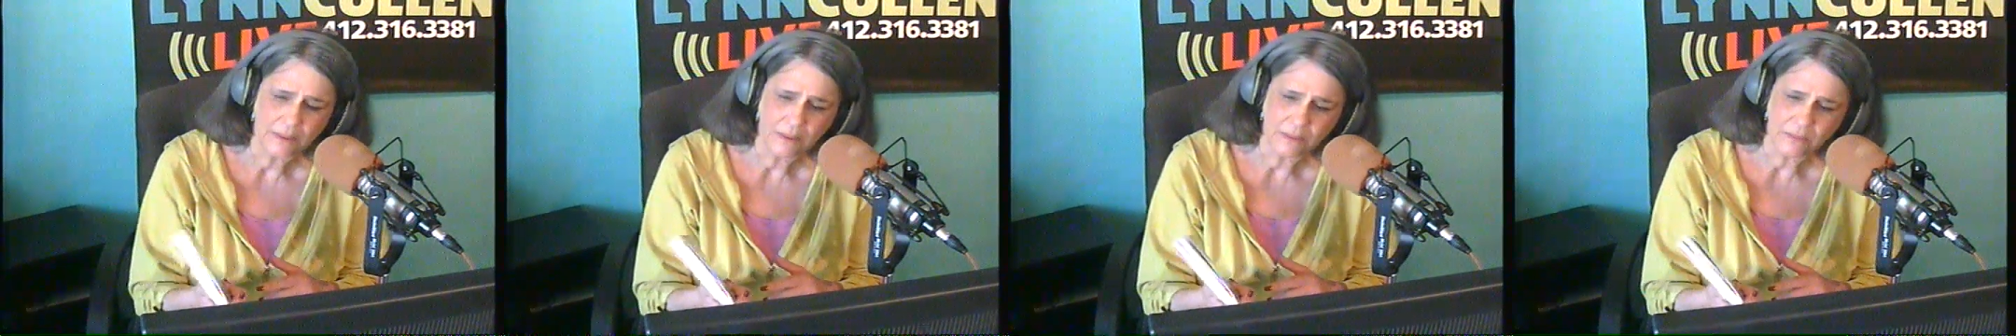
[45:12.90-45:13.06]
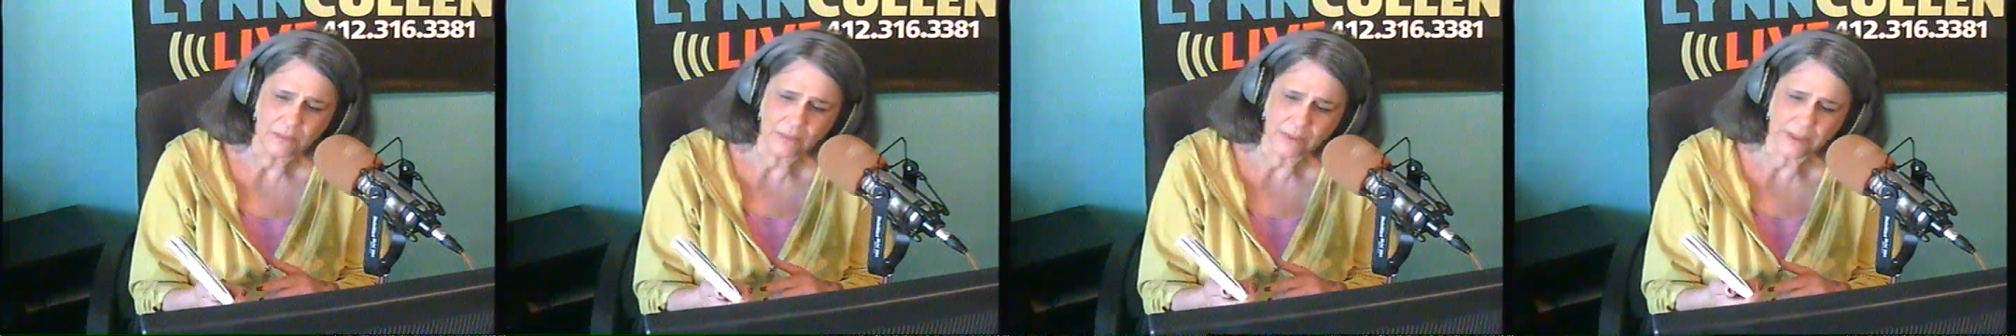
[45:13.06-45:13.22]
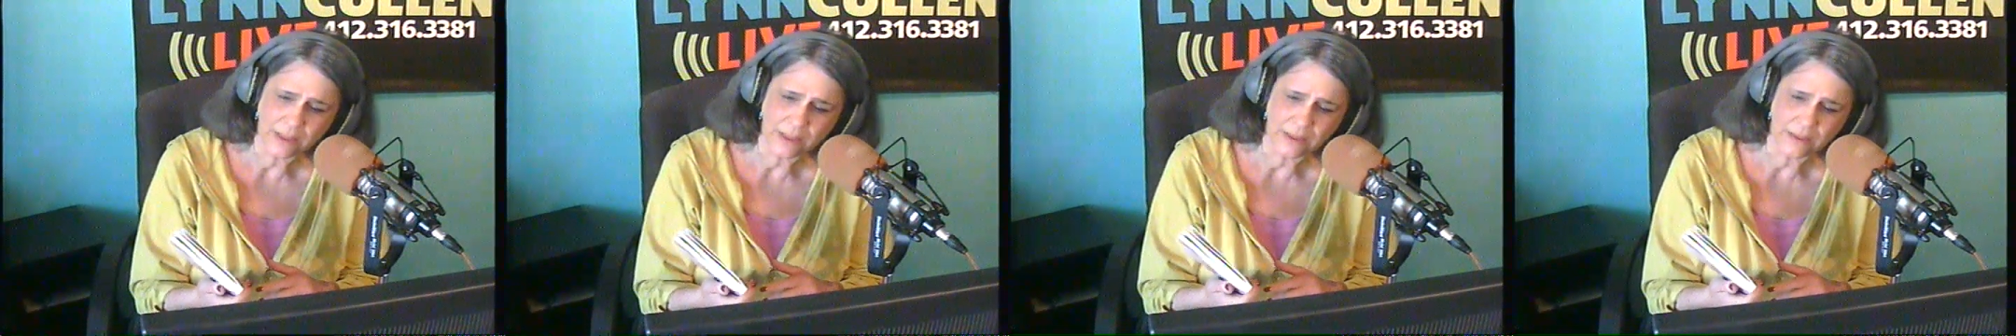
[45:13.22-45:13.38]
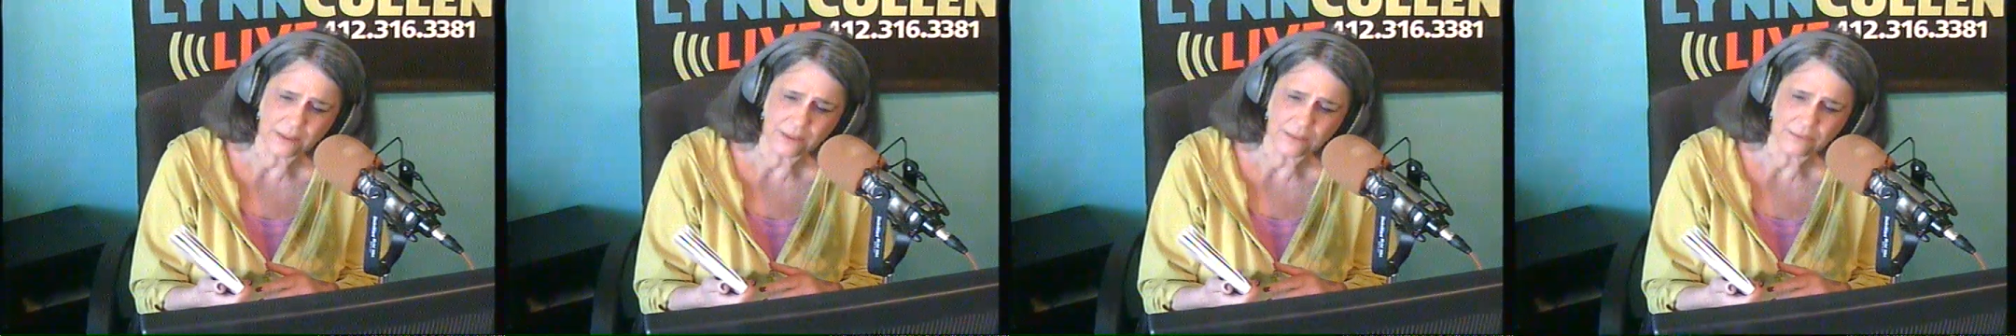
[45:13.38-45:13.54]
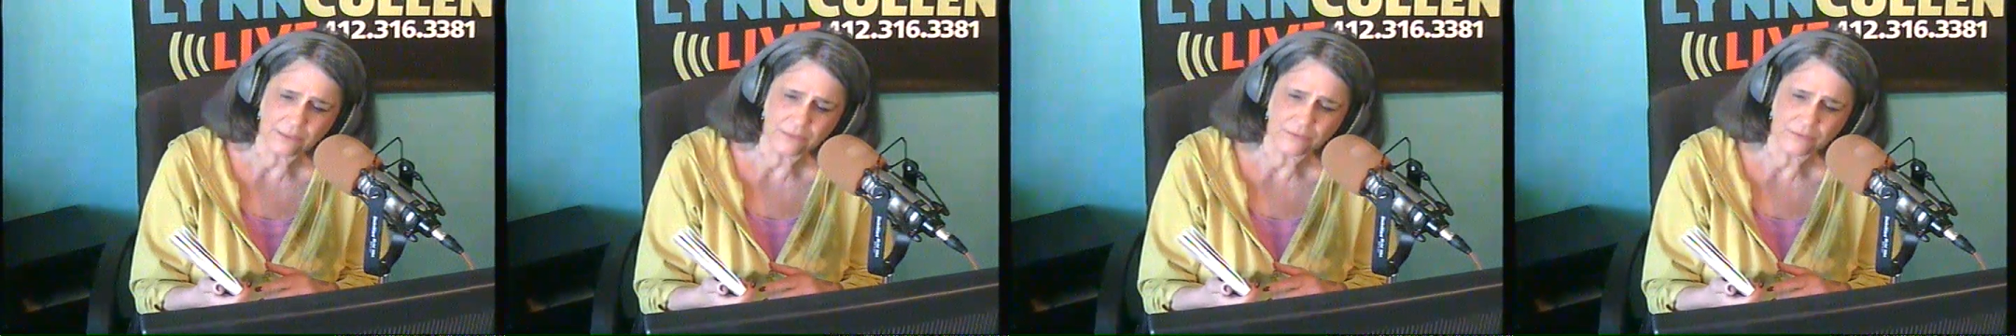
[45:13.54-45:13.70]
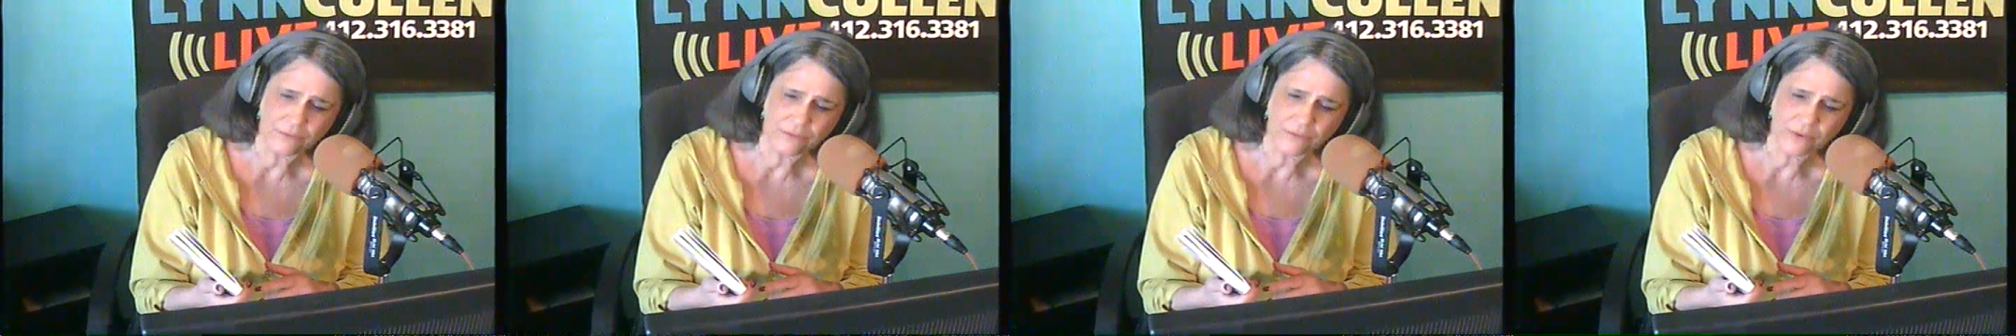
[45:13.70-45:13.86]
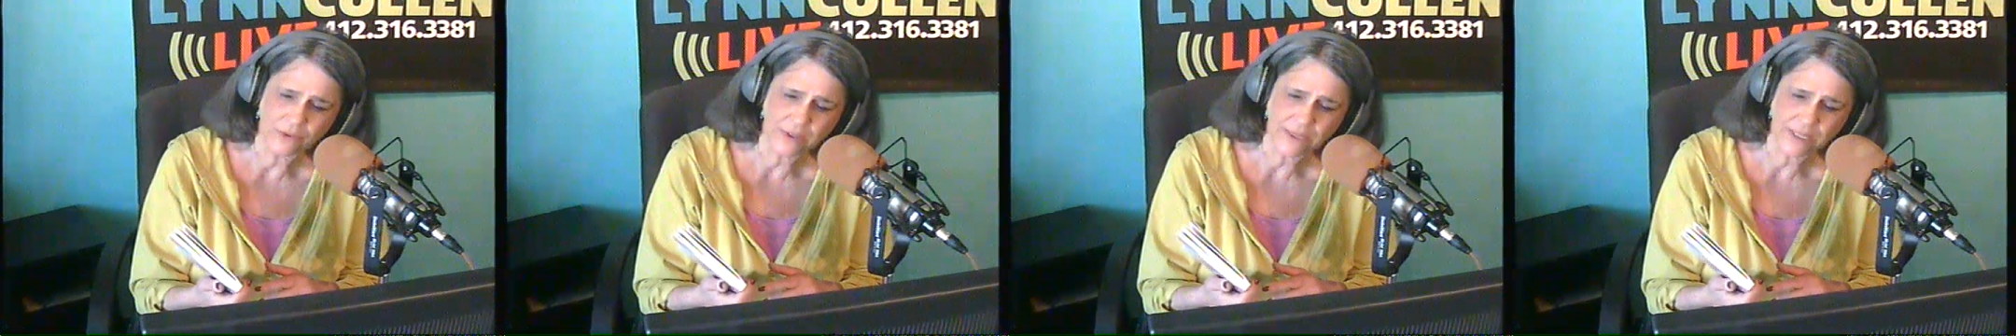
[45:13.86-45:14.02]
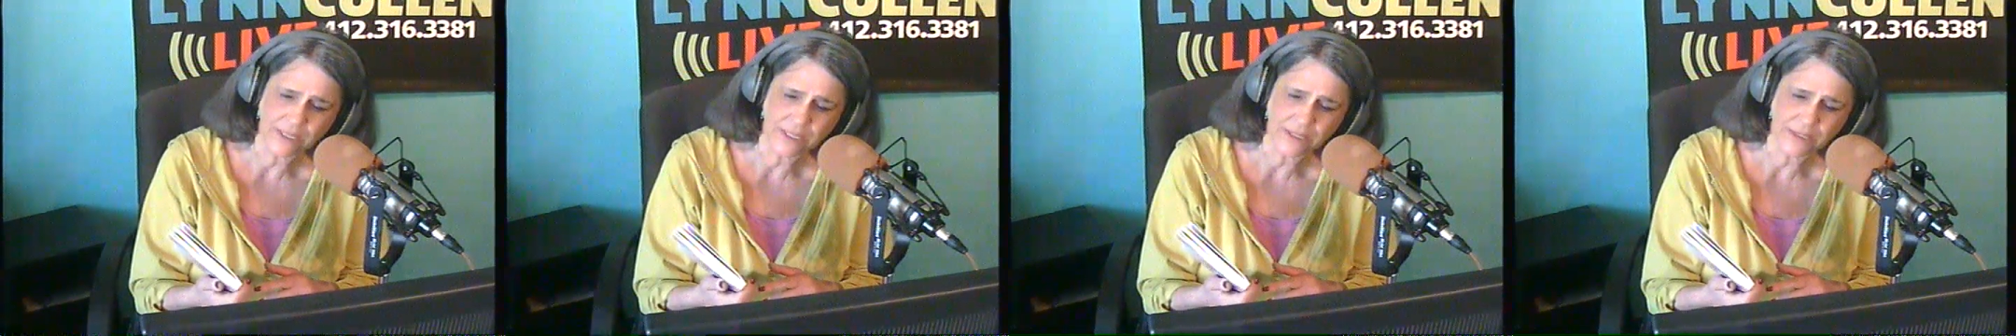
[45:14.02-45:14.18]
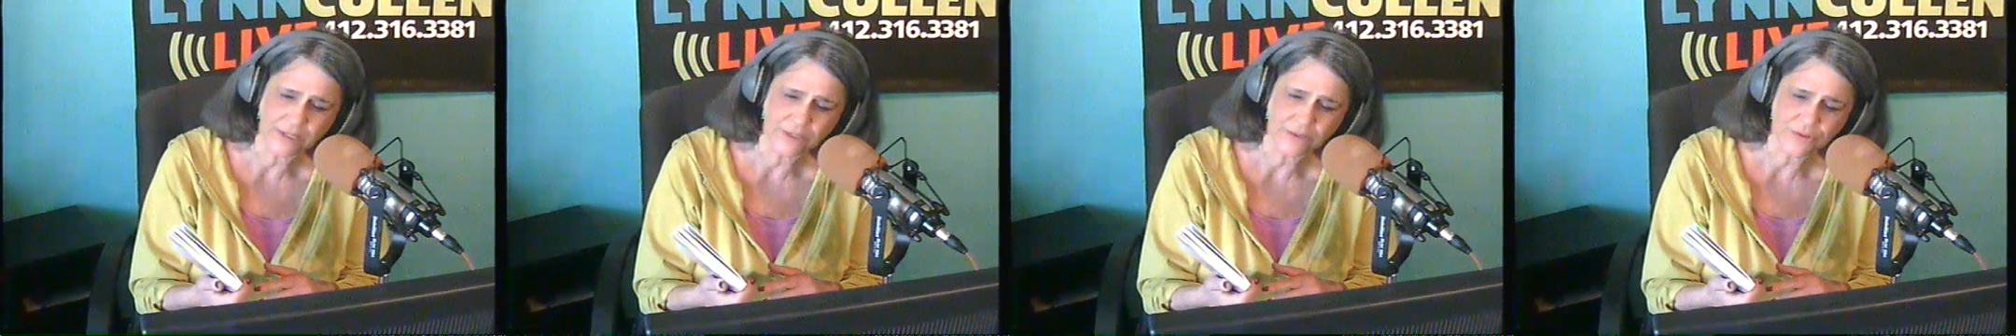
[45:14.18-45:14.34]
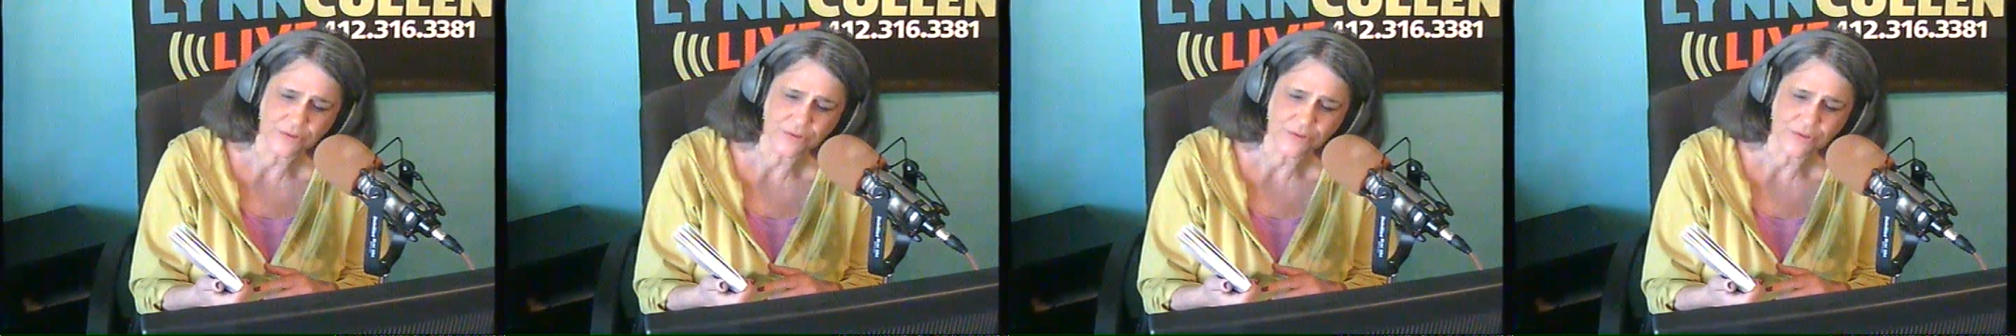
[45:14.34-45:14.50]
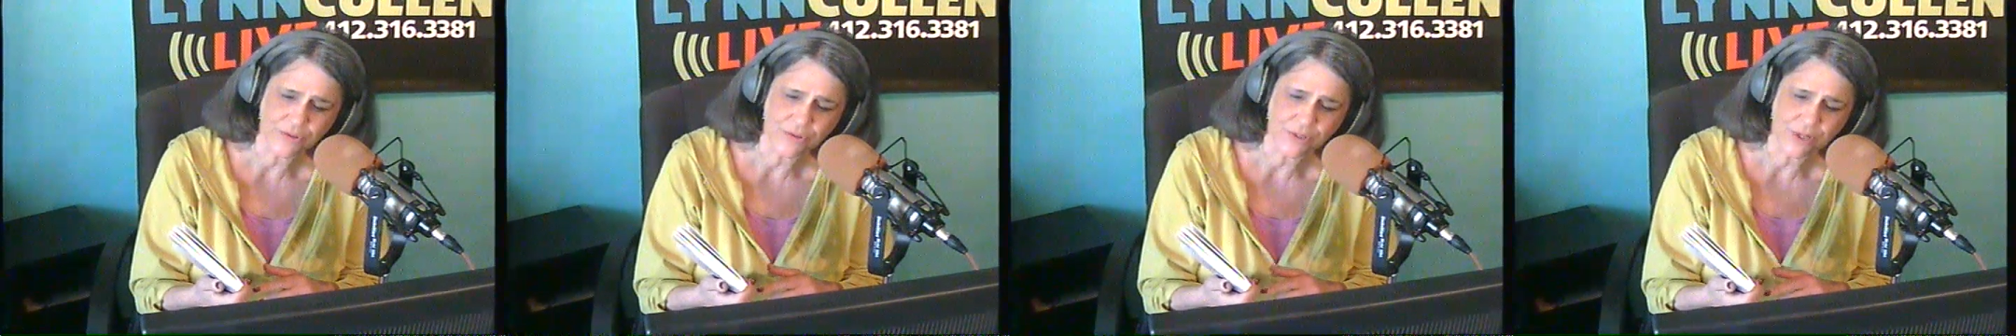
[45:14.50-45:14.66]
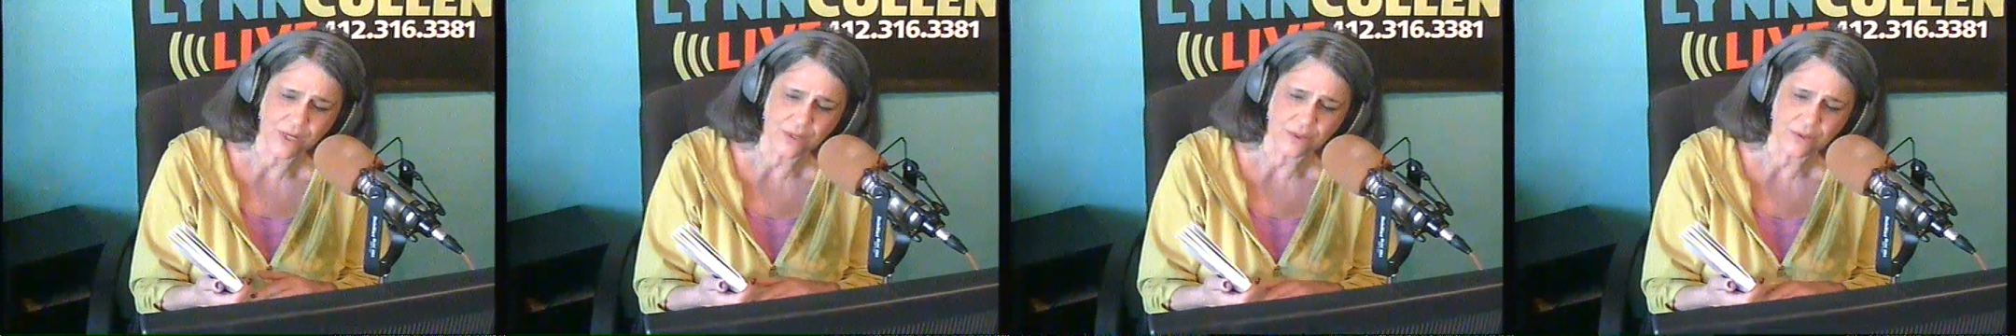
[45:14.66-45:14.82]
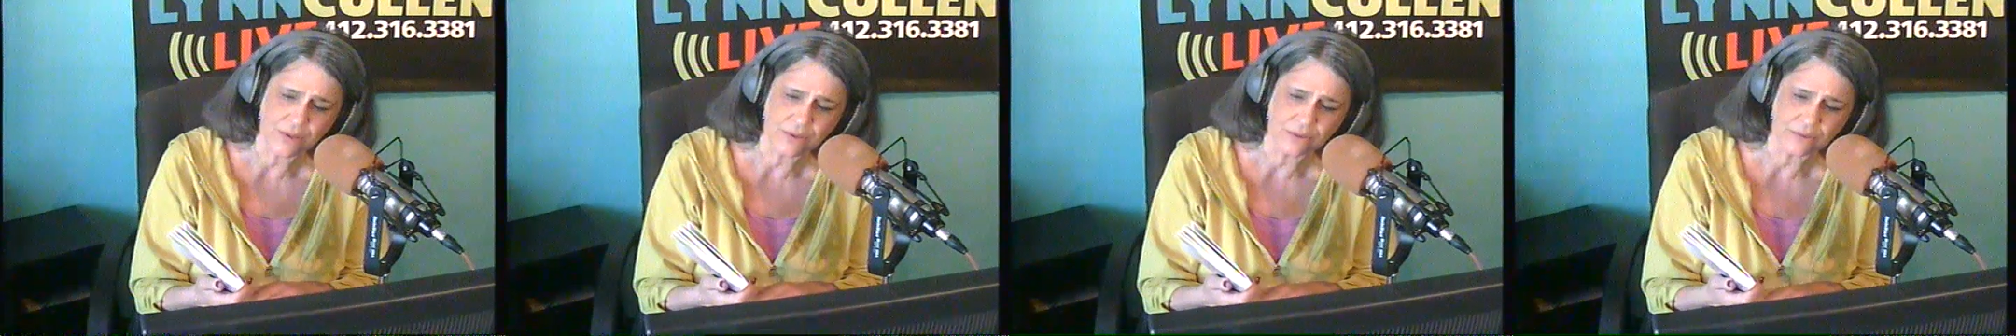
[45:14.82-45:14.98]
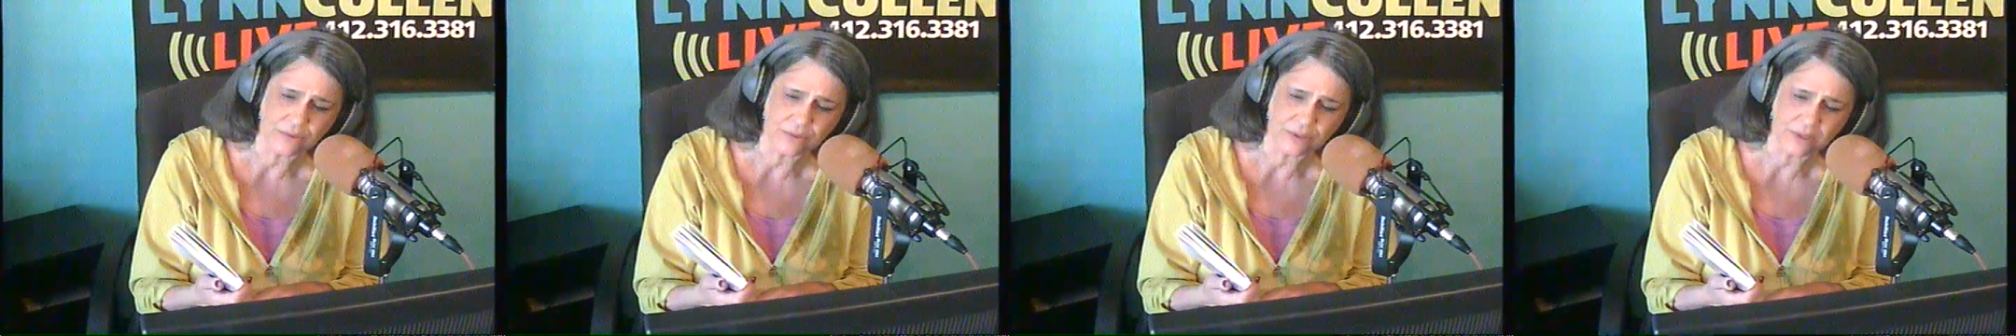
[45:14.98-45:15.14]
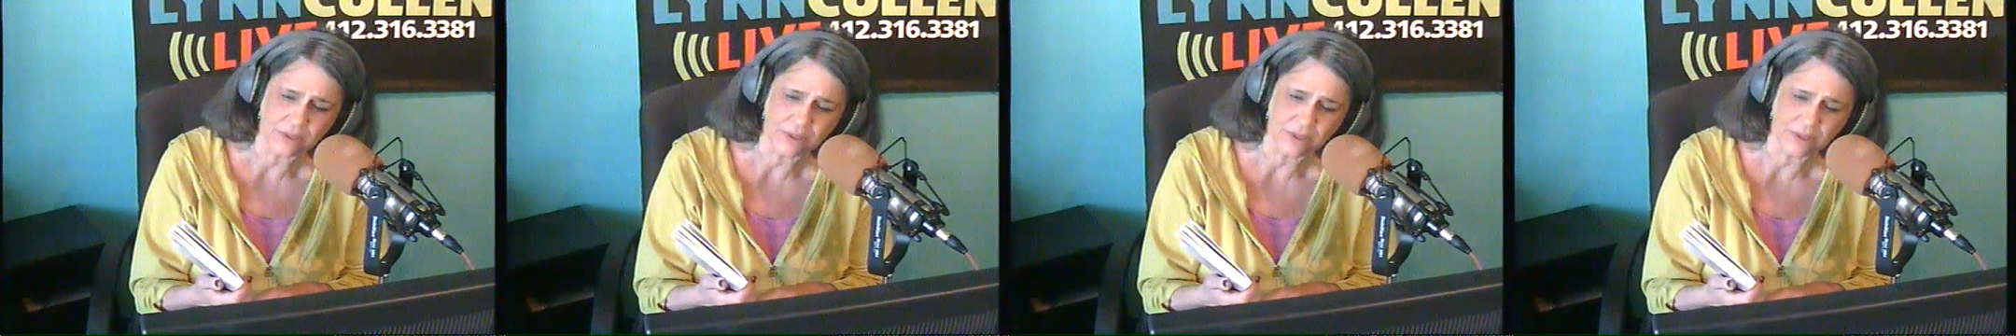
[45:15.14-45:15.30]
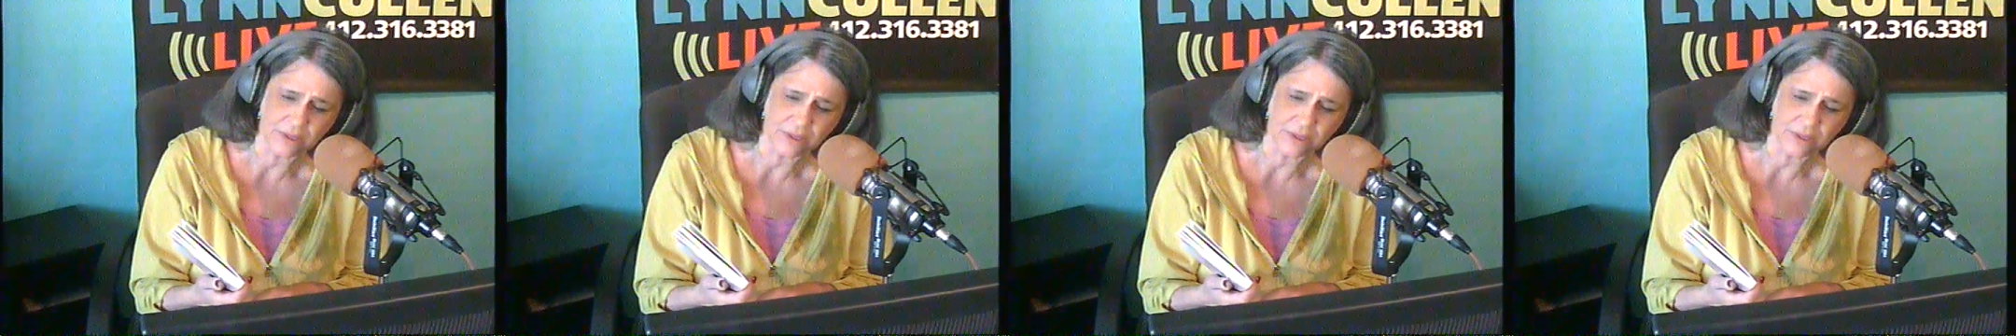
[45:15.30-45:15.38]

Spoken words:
Well, 40 Years Stoned,